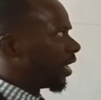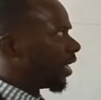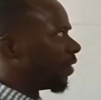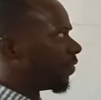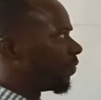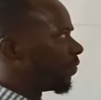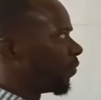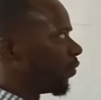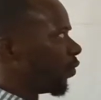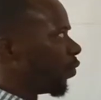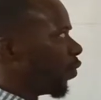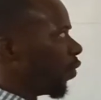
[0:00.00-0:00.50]

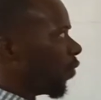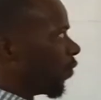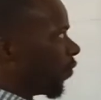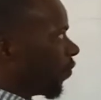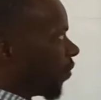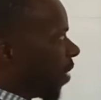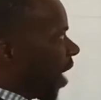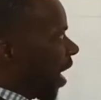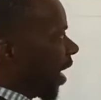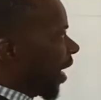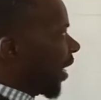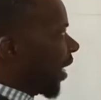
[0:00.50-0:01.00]
if you
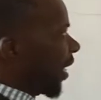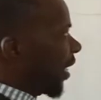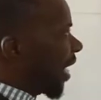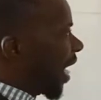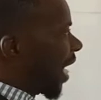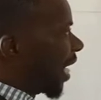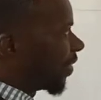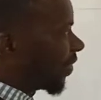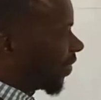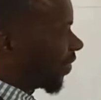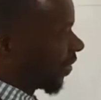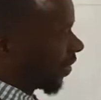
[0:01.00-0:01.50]
find
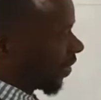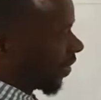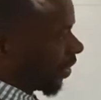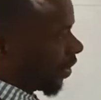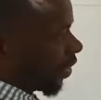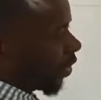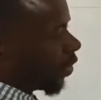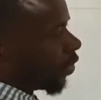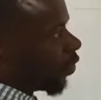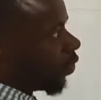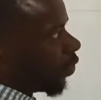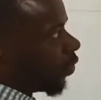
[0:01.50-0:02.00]
that,
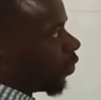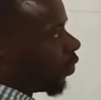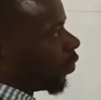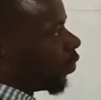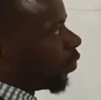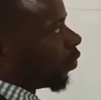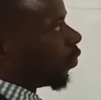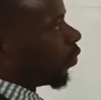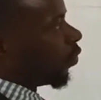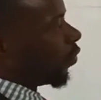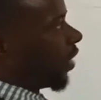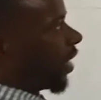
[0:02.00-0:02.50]

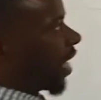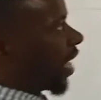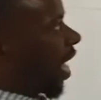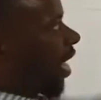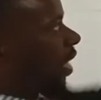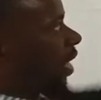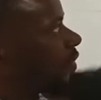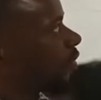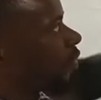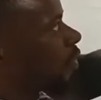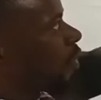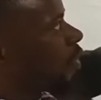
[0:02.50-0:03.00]
we
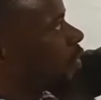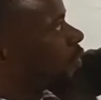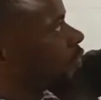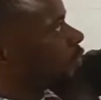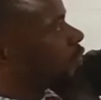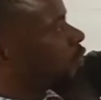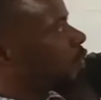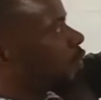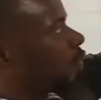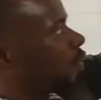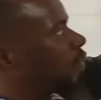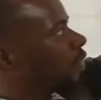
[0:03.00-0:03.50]
can
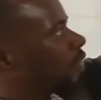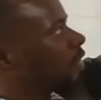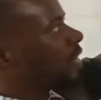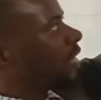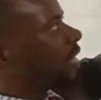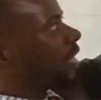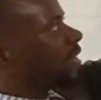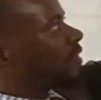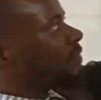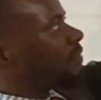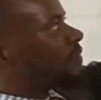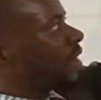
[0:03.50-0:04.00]
also
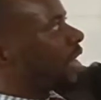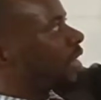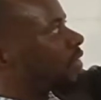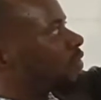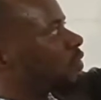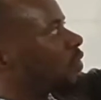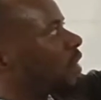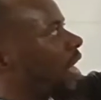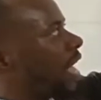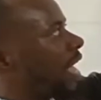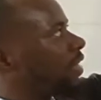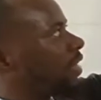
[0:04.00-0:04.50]

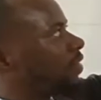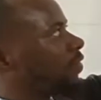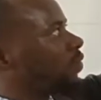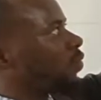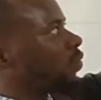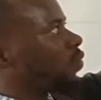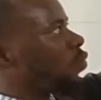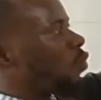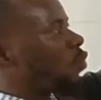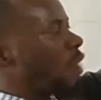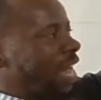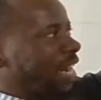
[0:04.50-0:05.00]

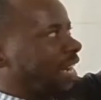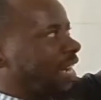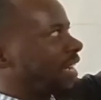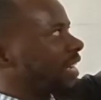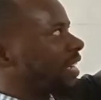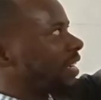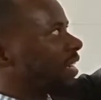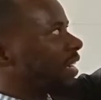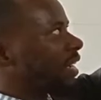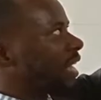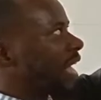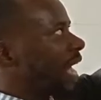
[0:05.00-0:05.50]
factorize 1
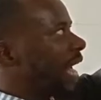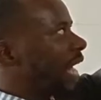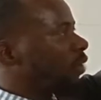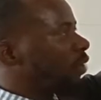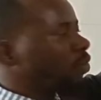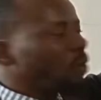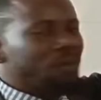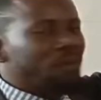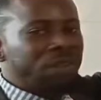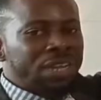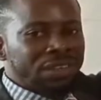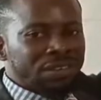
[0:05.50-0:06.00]

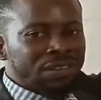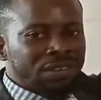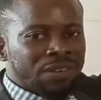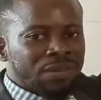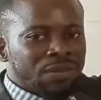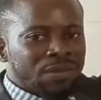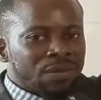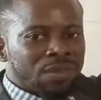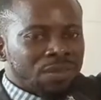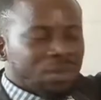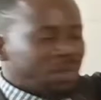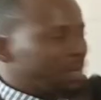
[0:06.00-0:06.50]
out of this,
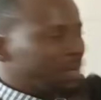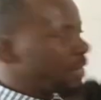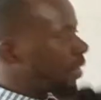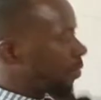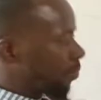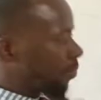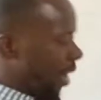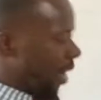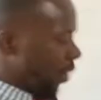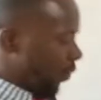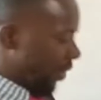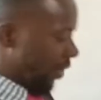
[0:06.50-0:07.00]

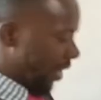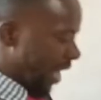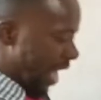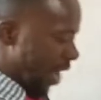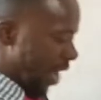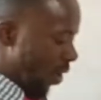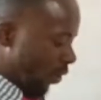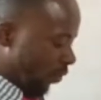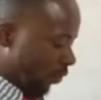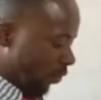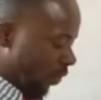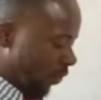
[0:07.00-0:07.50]
but we
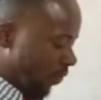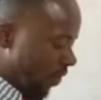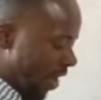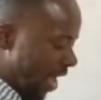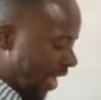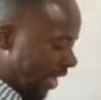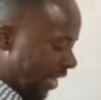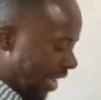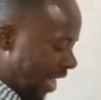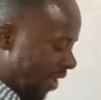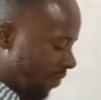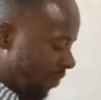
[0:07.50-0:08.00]
can also
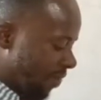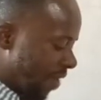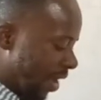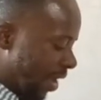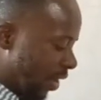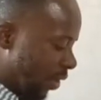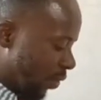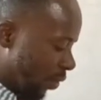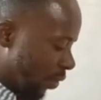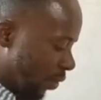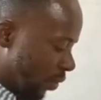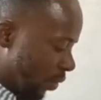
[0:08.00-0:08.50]
find that
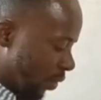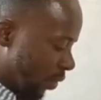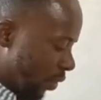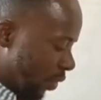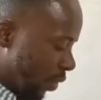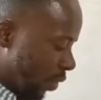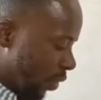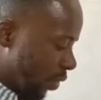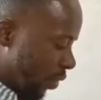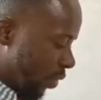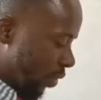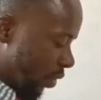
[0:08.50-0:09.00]
value
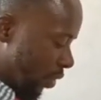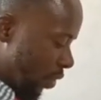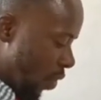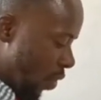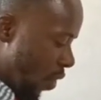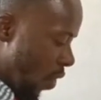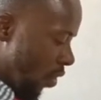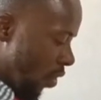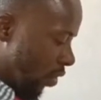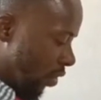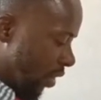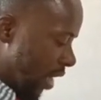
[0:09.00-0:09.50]

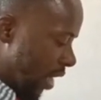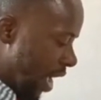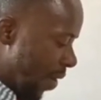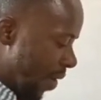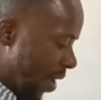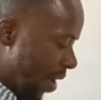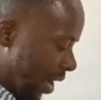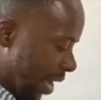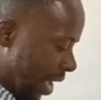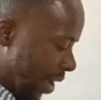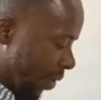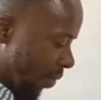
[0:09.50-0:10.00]
on
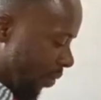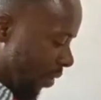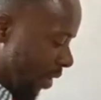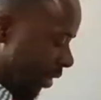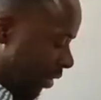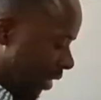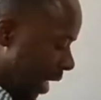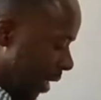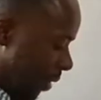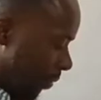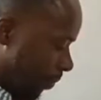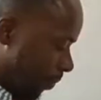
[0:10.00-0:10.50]
our
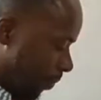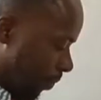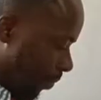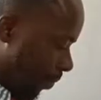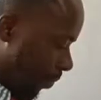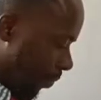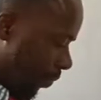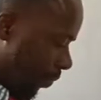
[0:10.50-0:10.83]
calculator.